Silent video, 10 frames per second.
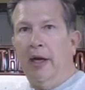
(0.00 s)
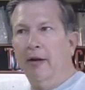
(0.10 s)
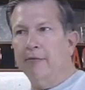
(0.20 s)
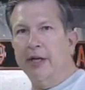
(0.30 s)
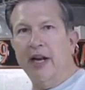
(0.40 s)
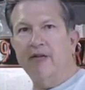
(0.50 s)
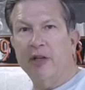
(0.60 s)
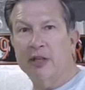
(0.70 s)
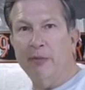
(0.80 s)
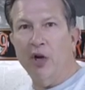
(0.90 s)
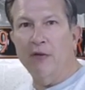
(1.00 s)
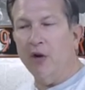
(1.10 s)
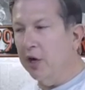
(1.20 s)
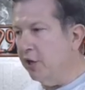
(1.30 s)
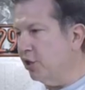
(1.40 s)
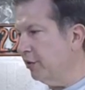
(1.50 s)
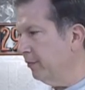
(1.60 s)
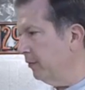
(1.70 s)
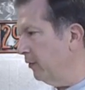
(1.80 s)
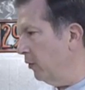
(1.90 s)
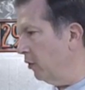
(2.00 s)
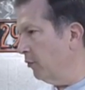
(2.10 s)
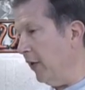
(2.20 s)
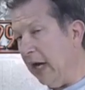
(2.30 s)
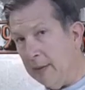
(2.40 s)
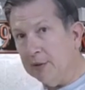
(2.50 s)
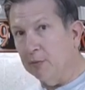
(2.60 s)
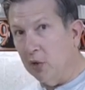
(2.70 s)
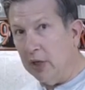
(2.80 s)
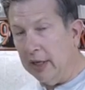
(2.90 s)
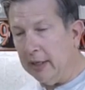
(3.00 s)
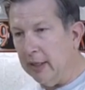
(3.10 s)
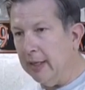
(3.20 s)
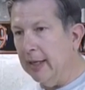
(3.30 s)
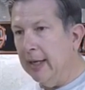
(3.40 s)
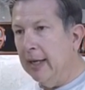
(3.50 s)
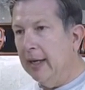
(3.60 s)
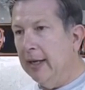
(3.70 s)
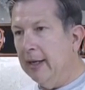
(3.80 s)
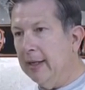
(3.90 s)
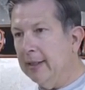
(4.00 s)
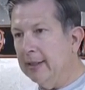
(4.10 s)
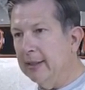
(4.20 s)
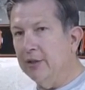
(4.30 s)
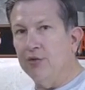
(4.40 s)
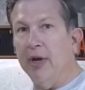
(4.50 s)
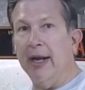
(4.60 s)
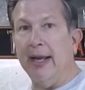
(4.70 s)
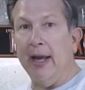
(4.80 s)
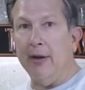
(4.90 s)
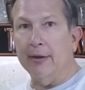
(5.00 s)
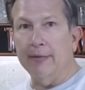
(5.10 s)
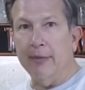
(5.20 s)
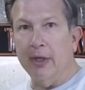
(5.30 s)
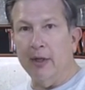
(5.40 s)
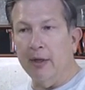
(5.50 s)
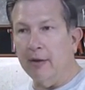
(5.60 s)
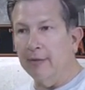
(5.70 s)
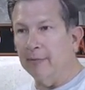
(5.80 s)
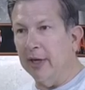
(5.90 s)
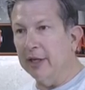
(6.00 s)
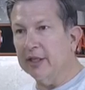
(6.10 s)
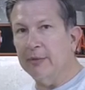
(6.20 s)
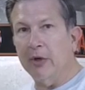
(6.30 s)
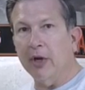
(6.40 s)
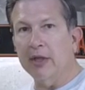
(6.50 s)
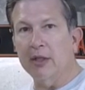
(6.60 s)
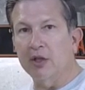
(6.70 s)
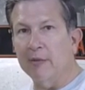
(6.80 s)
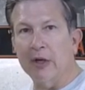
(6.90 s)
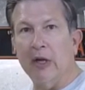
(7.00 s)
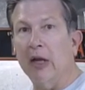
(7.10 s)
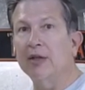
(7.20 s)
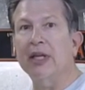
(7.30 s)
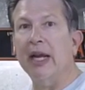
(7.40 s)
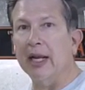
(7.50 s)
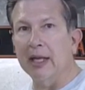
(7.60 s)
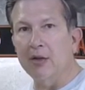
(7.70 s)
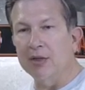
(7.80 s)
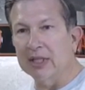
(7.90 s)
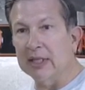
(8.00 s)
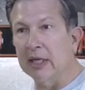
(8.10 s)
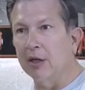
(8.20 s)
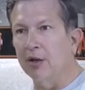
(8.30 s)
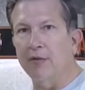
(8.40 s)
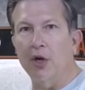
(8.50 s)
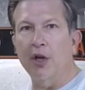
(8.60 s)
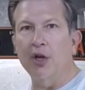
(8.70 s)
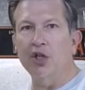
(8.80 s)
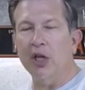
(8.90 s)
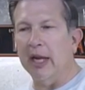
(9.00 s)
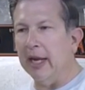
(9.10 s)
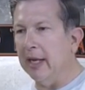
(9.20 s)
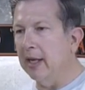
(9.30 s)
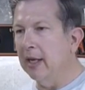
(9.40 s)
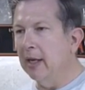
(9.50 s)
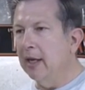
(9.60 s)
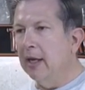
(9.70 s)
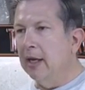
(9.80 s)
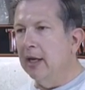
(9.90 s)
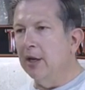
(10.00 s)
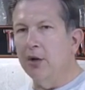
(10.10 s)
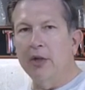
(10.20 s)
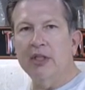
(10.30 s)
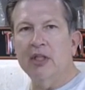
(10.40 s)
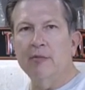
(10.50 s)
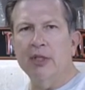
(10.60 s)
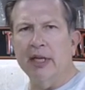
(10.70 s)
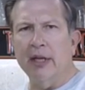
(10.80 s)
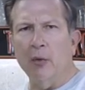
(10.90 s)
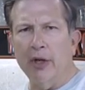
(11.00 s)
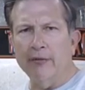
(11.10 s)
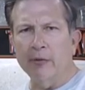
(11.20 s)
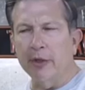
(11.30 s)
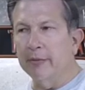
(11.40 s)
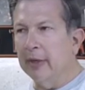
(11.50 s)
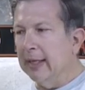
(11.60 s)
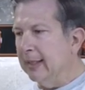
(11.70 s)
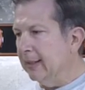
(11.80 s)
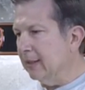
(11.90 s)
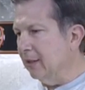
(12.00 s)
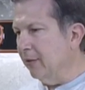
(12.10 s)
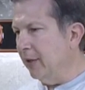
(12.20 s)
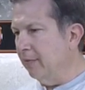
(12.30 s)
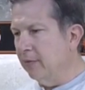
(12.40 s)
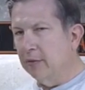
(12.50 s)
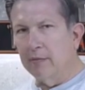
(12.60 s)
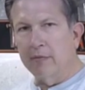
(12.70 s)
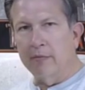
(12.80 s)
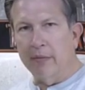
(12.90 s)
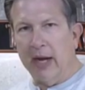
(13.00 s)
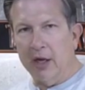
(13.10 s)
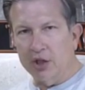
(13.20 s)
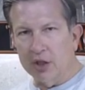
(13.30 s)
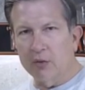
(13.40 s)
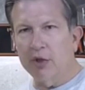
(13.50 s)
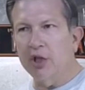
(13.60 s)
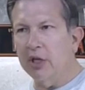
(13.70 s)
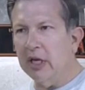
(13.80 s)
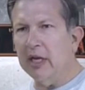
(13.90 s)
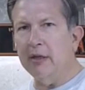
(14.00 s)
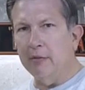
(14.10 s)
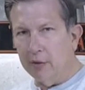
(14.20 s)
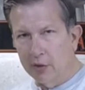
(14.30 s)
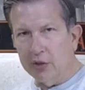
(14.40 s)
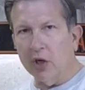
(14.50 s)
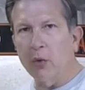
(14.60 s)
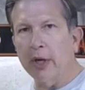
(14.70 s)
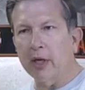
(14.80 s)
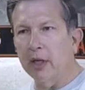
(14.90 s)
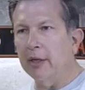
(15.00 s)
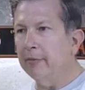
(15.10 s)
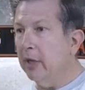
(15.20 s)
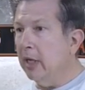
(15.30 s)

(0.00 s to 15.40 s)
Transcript: I've run out of spar varnish, or perhaps more likely, it dried out. My experience is no matter how tightly you seal a varnish can, it always seems to get away from you. So buy just what you need, use it quickly,